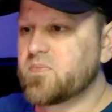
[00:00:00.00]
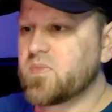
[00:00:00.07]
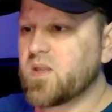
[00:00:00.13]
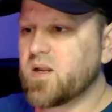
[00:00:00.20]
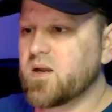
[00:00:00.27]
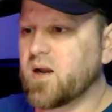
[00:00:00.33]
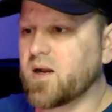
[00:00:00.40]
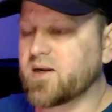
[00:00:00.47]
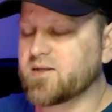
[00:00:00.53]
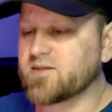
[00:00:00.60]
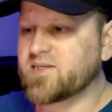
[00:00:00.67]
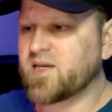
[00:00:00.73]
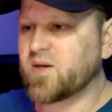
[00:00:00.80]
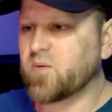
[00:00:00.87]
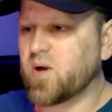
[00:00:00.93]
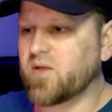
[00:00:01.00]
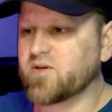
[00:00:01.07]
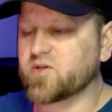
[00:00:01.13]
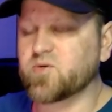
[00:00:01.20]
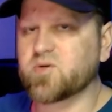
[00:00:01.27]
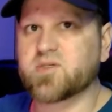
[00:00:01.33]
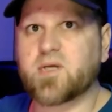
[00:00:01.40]
I can see why this
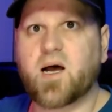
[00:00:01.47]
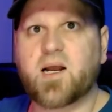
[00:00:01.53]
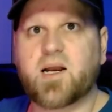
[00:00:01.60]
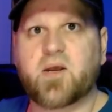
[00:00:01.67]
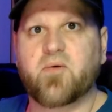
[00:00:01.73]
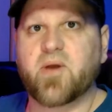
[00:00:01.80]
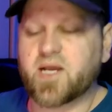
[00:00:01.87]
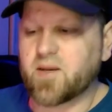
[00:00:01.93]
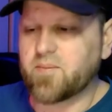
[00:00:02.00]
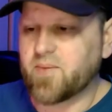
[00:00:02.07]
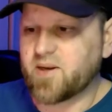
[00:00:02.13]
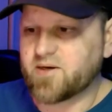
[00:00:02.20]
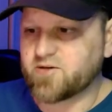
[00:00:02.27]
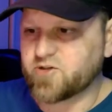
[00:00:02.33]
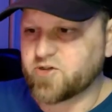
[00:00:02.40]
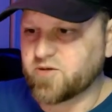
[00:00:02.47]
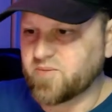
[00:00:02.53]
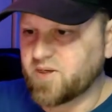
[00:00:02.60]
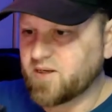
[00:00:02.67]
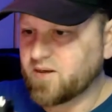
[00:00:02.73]
was highly recommended to me.